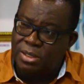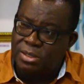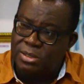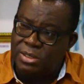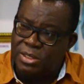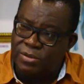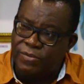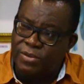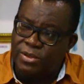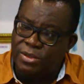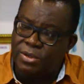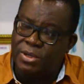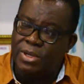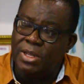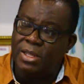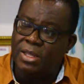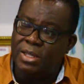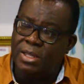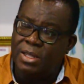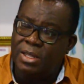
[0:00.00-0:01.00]

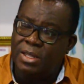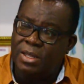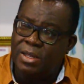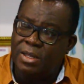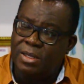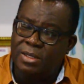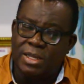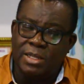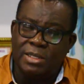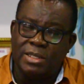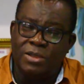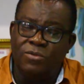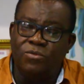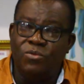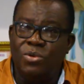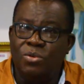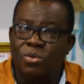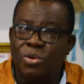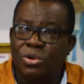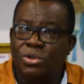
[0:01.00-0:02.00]
TV3, that if
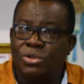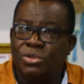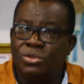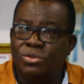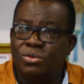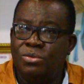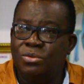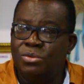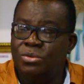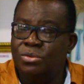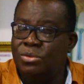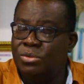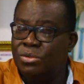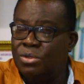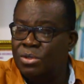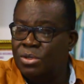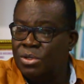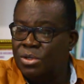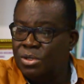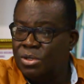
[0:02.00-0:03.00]
we want to
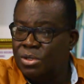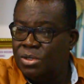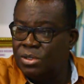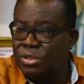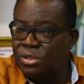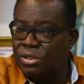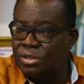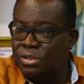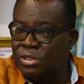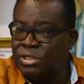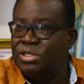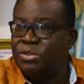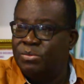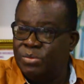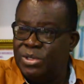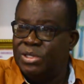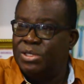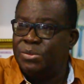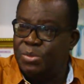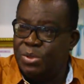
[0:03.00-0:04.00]

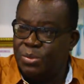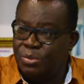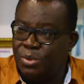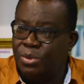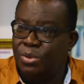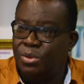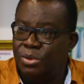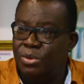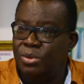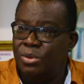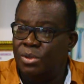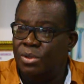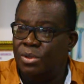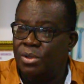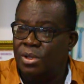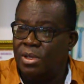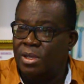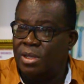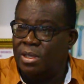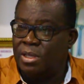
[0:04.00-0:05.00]
dismiss people
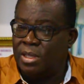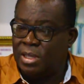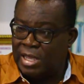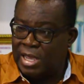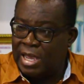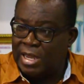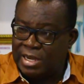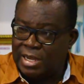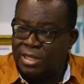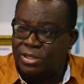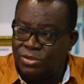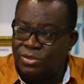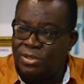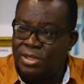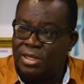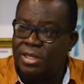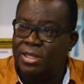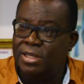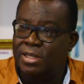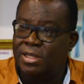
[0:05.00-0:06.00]
in Ghana
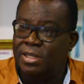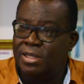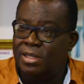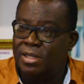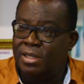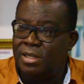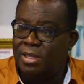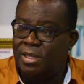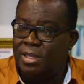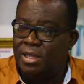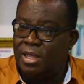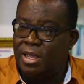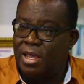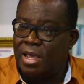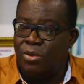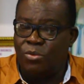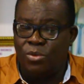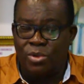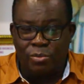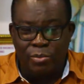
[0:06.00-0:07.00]
today
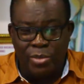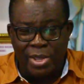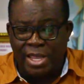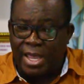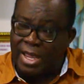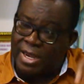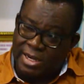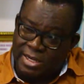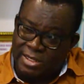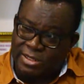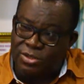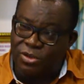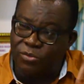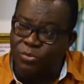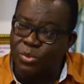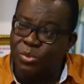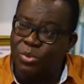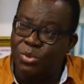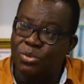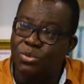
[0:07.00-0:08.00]
and we make a list of
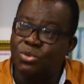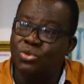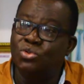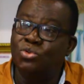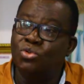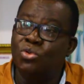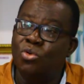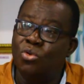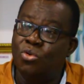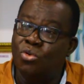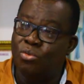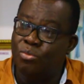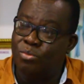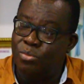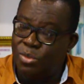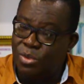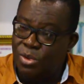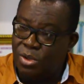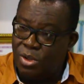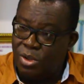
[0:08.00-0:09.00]
people who should go home,
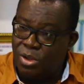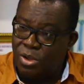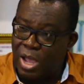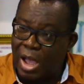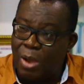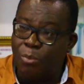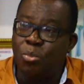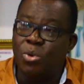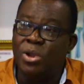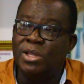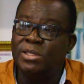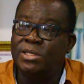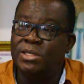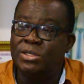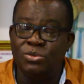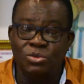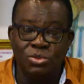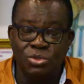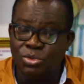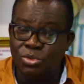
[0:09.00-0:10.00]

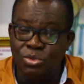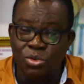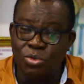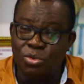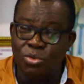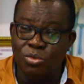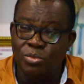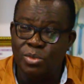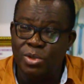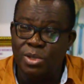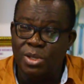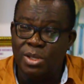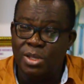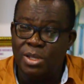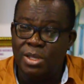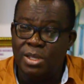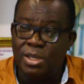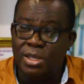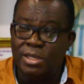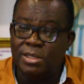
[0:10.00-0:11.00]
appointees who should go home,
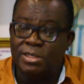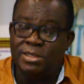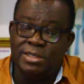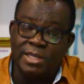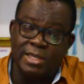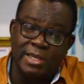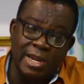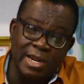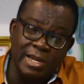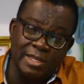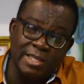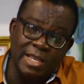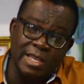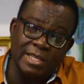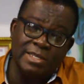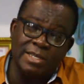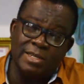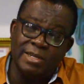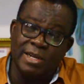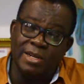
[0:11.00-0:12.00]
it is the Director
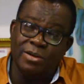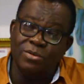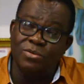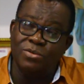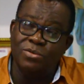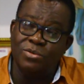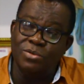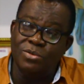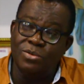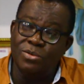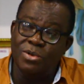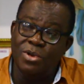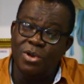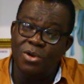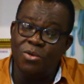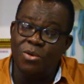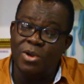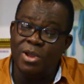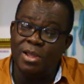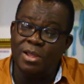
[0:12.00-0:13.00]
General who
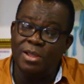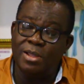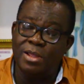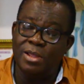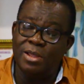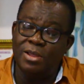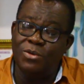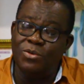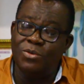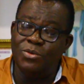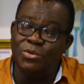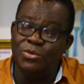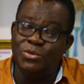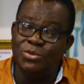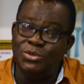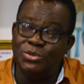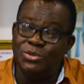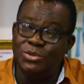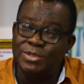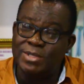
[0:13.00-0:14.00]

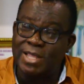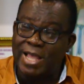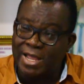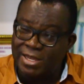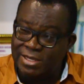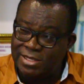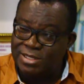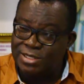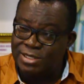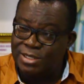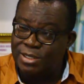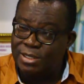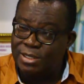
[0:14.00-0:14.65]
should start?